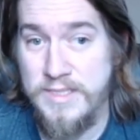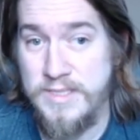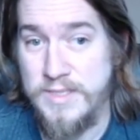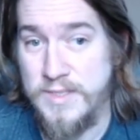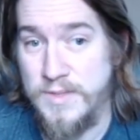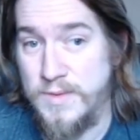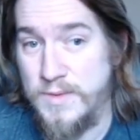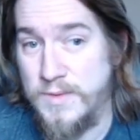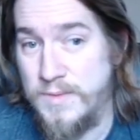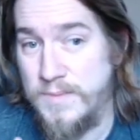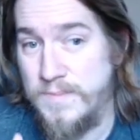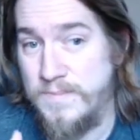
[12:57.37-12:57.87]

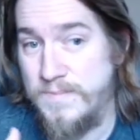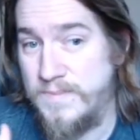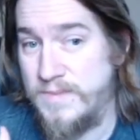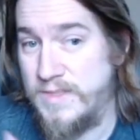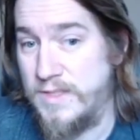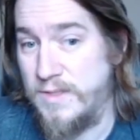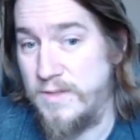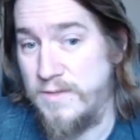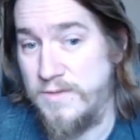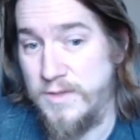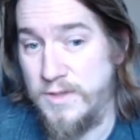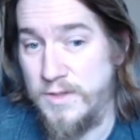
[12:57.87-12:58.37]
So,
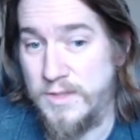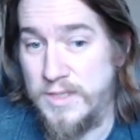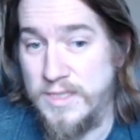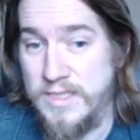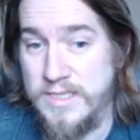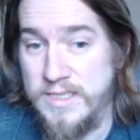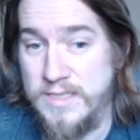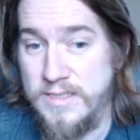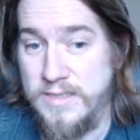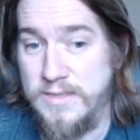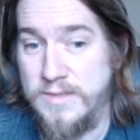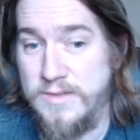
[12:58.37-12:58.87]
if you're
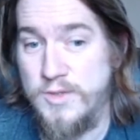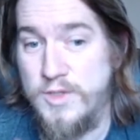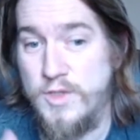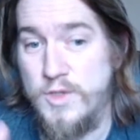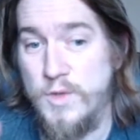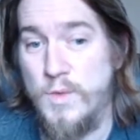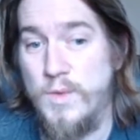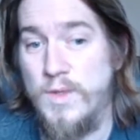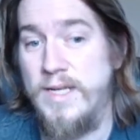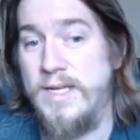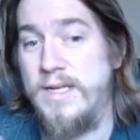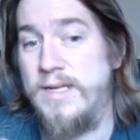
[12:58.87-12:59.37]
looking to
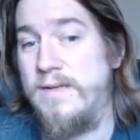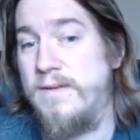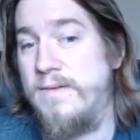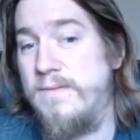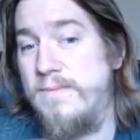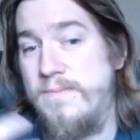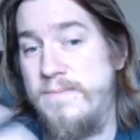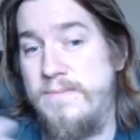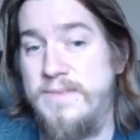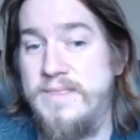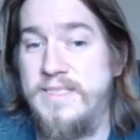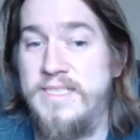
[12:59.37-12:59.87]
join
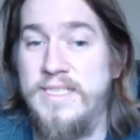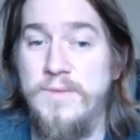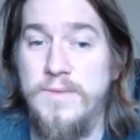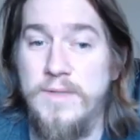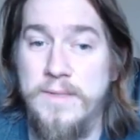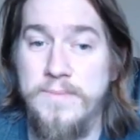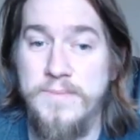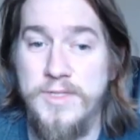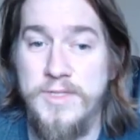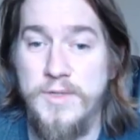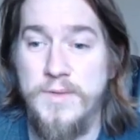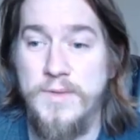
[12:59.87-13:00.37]
and see what
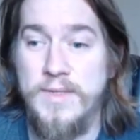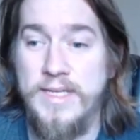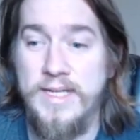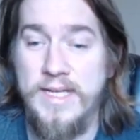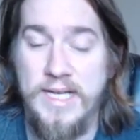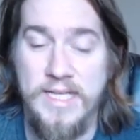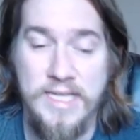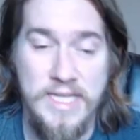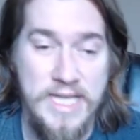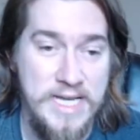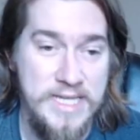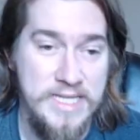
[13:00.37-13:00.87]
I'm doing,
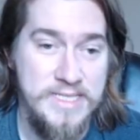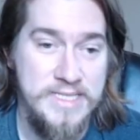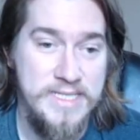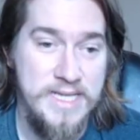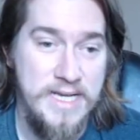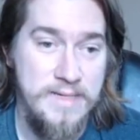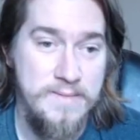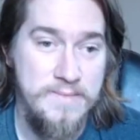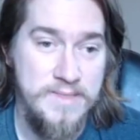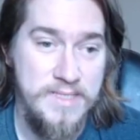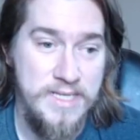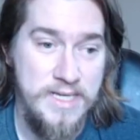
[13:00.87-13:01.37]
a lot of the
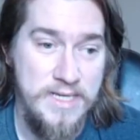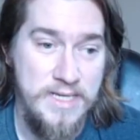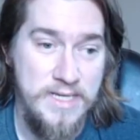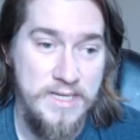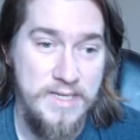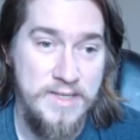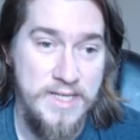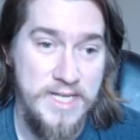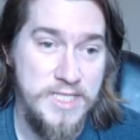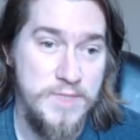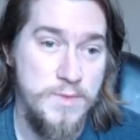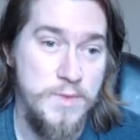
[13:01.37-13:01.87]
times
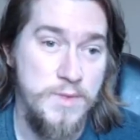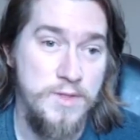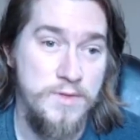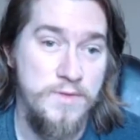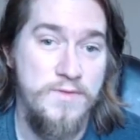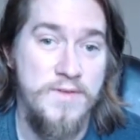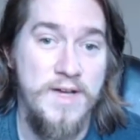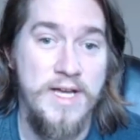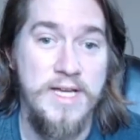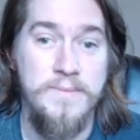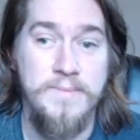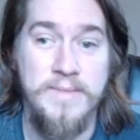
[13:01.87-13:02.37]
that's where you'll
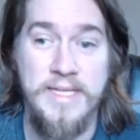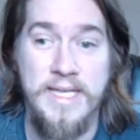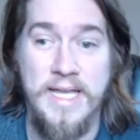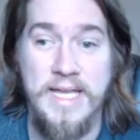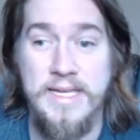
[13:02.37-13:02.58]
find me.